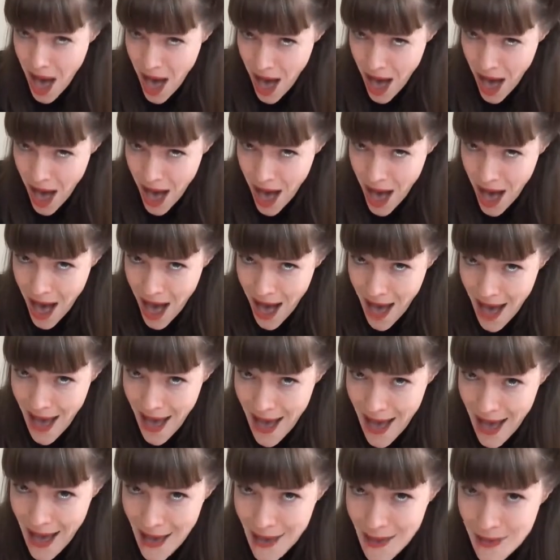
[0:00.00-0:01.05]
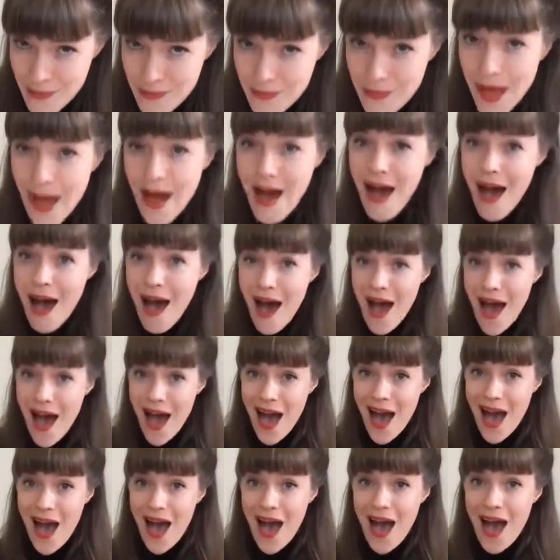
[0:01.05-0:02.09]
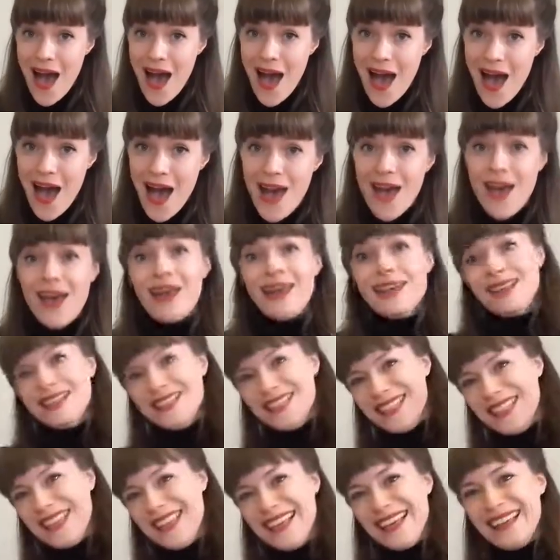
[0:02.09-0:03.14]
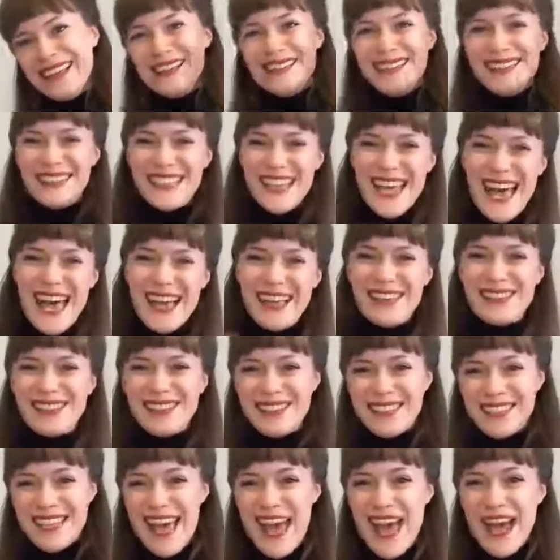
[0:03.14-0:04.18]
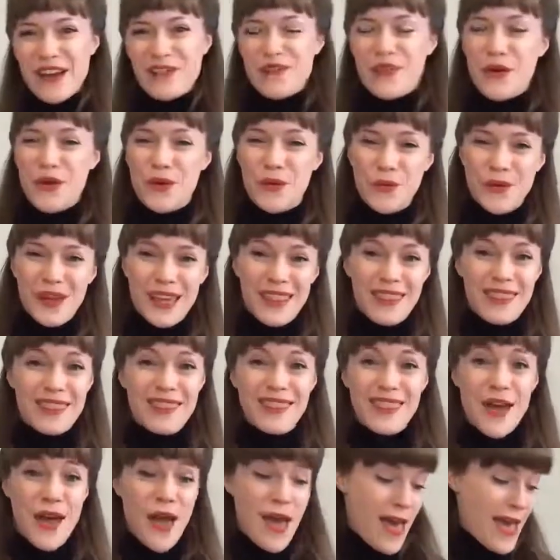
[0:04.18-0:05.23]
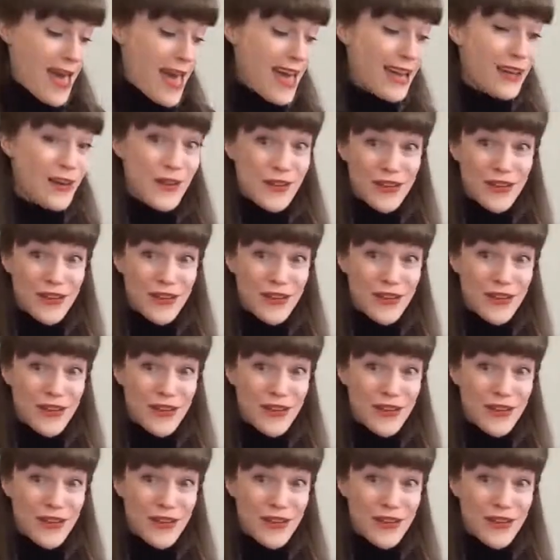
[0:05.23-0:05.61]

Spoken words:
I'm a dingle dangle scarecrow with Hang